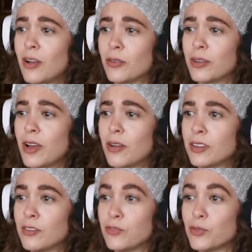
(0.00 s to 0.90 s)
Oh no,
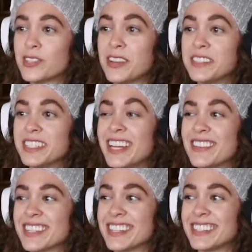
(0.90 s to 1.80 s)
of Rule 17. I
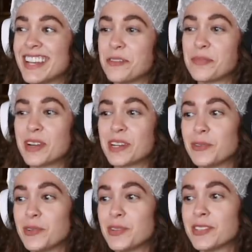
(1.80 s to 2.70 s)
was gonna say, don't break your
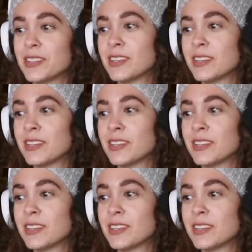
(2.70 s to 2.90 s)
rules.